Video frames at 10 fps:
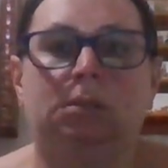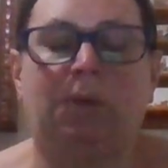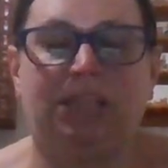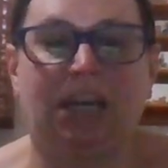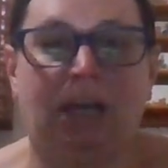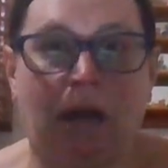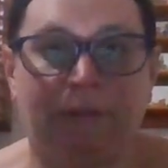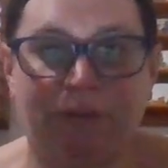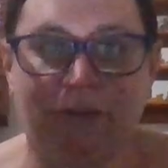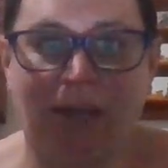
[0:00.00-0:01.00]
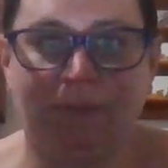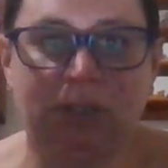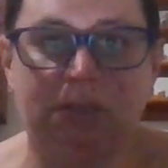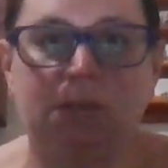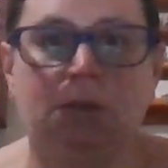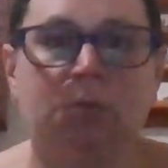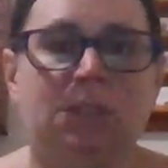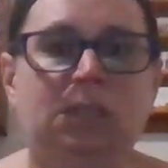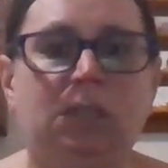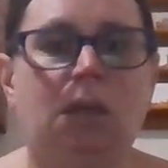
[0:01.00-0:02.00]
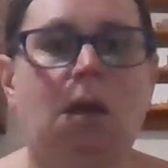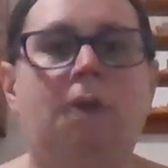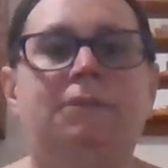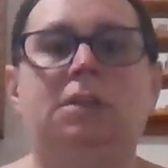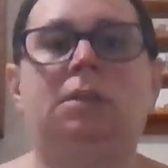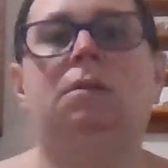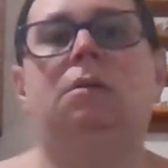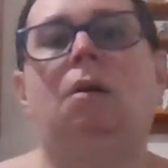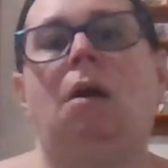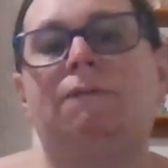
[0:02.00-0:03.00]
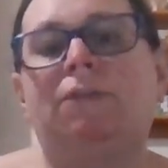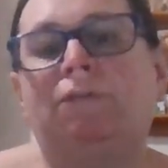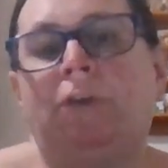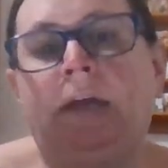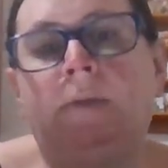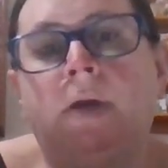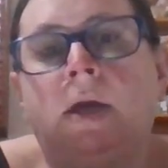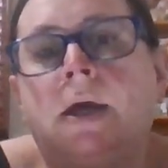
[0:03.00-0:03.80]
I take it off the frame, because you don't see it often off the frame.